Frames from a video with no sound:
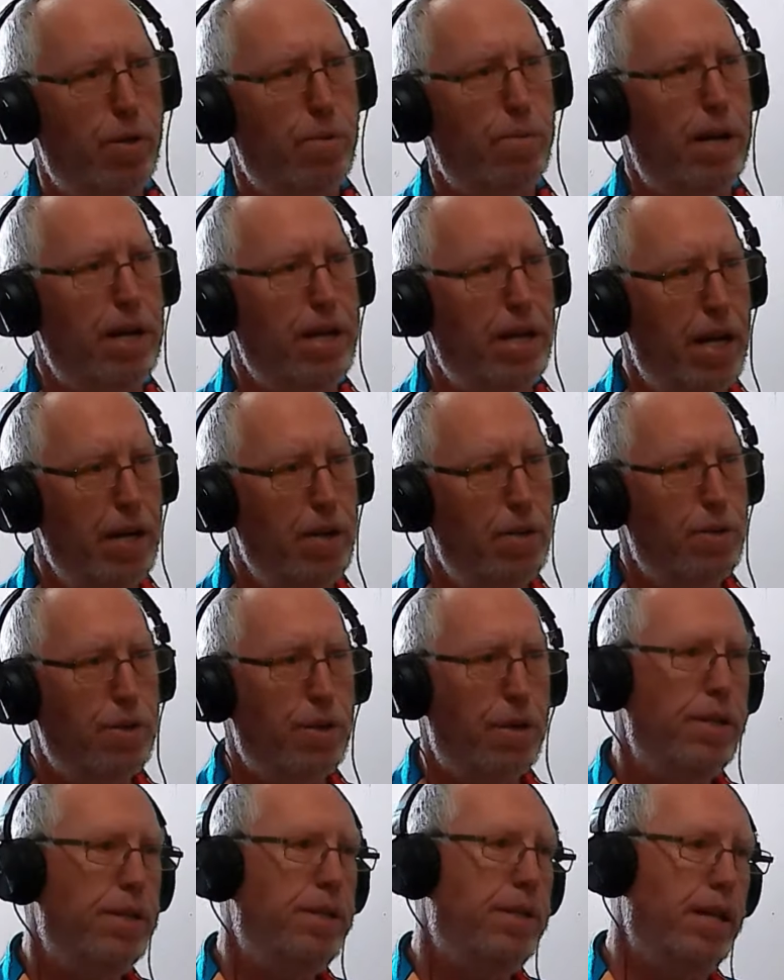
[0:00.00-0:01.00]
my dangerous
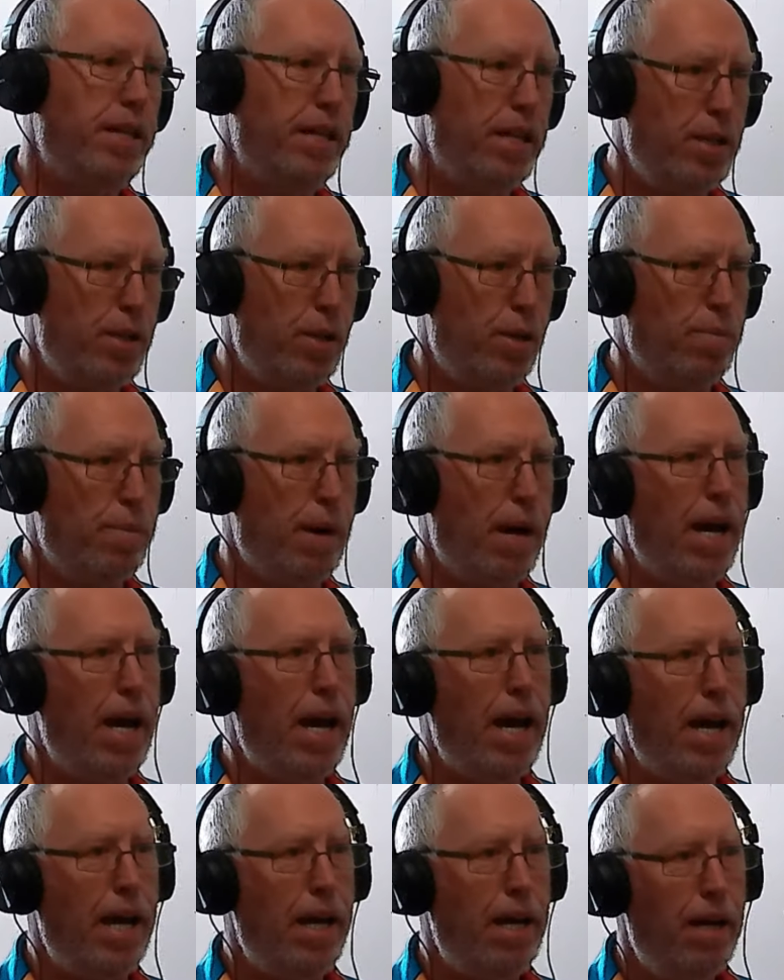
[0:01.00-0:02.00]
goods and then took my
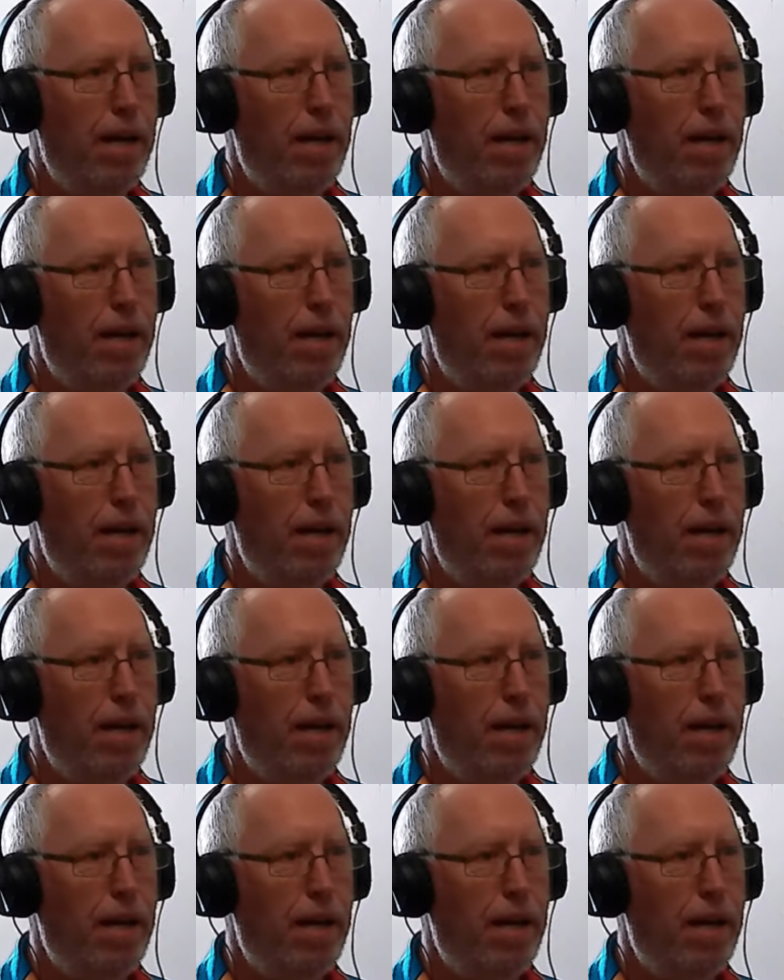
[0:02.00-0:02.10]
A,